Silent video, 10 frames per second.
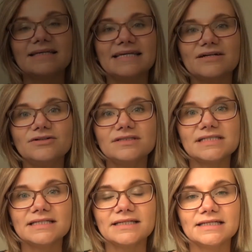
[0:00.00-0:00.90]
Guilt,
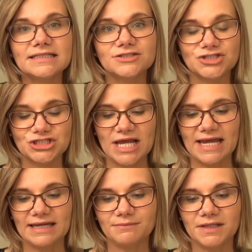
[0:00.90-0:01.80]

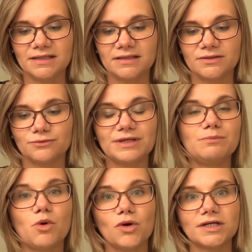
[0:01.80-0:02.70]
shame,
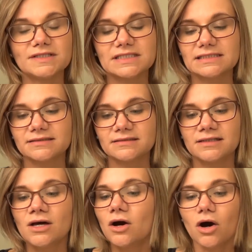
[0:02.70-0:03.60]
remorse.
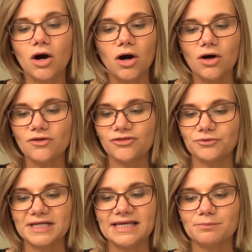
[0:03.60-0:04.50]
All
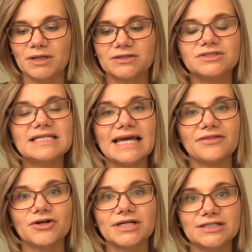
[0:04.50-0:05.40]
three get bundled
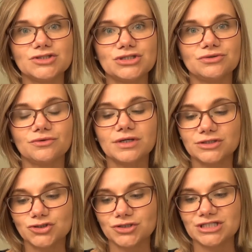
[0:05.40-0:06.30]
together into
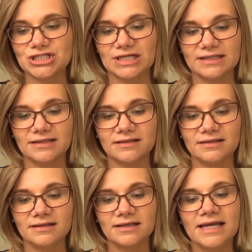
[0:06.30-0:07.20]
contrition
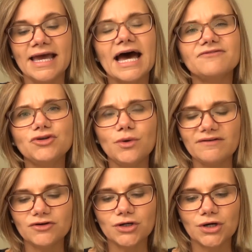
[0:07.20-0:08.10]
have you
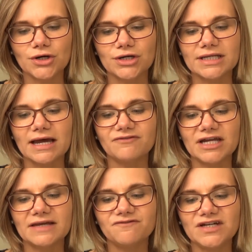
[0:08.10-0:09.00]
ever heard of a
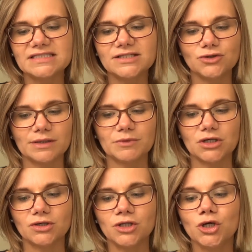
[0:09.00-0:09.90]
convicted
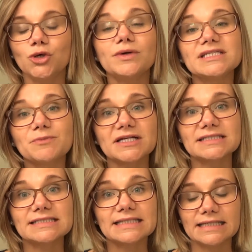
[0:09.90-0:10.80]
criminal who
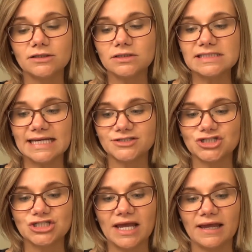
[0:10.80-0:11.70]
expresses guilt and
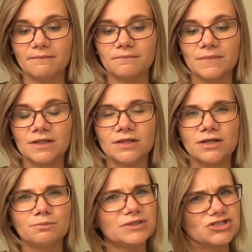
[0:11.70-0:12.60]

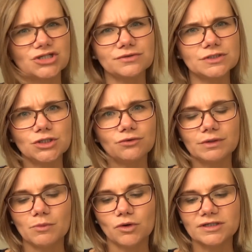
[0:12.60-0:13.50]
shame but shows no
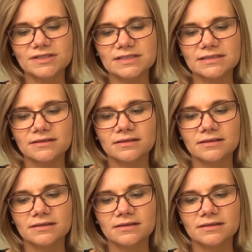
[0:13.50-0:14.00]
remorse?